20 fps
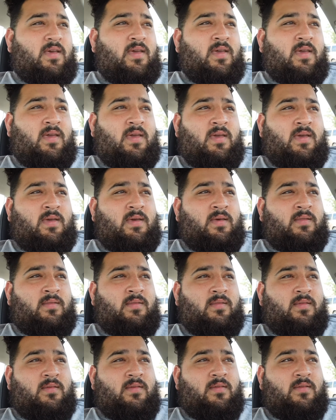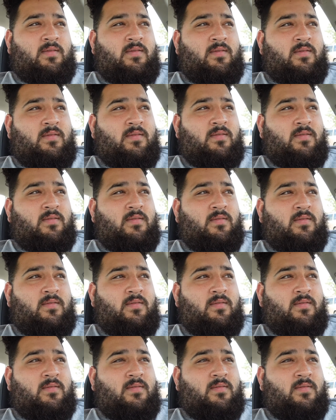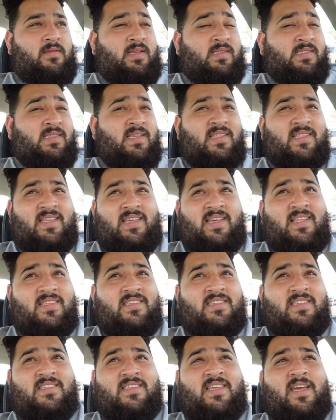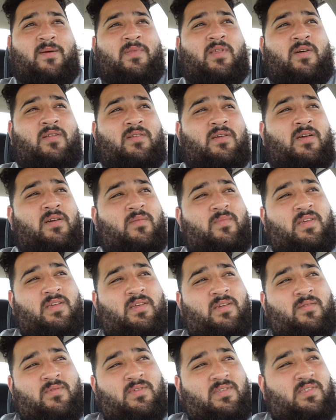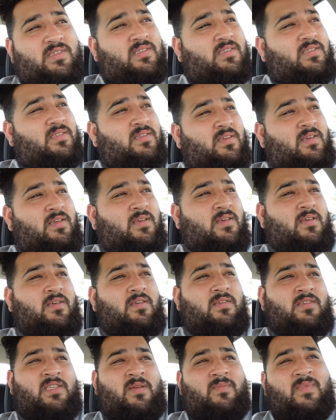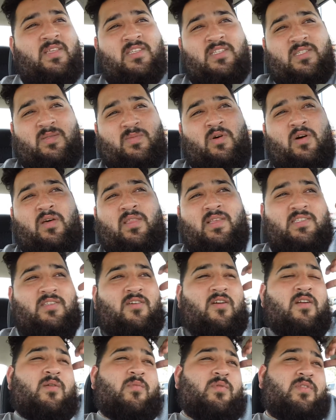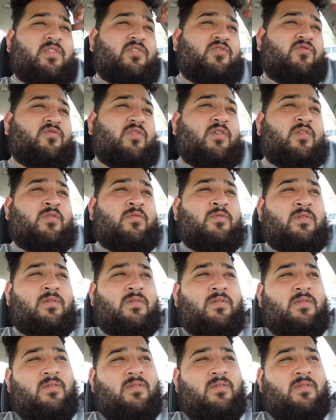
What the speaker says: And like I said, the hits just kept on coming. It was something small that started with the drone,